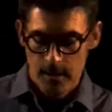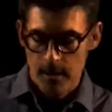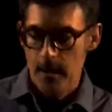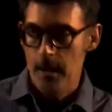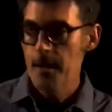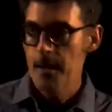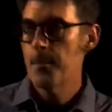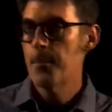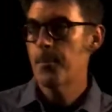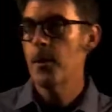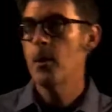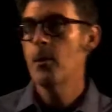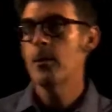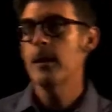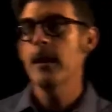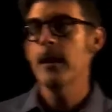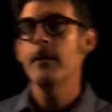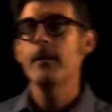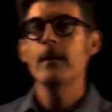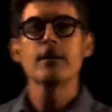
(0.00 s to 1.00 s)
And the
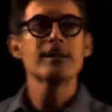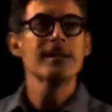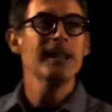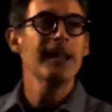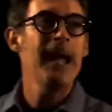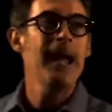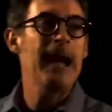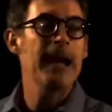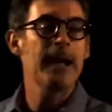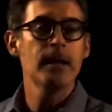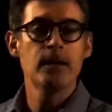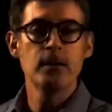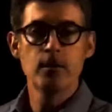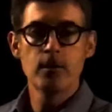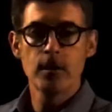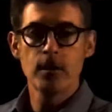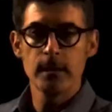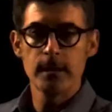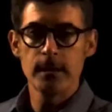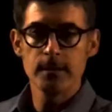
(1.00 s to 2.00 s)
prokaryotes lack a
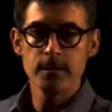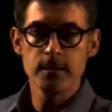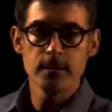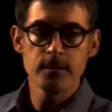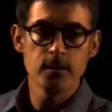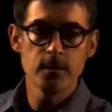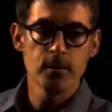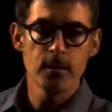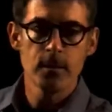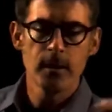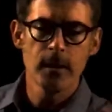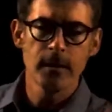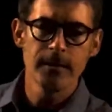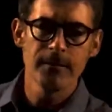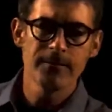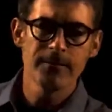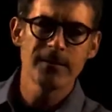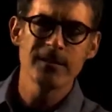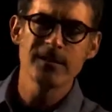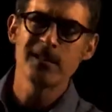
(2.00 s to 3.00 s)
nucleus, and so they're kind
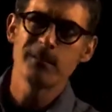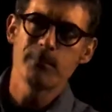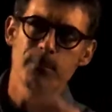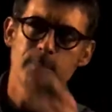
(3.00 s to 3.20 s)
of considered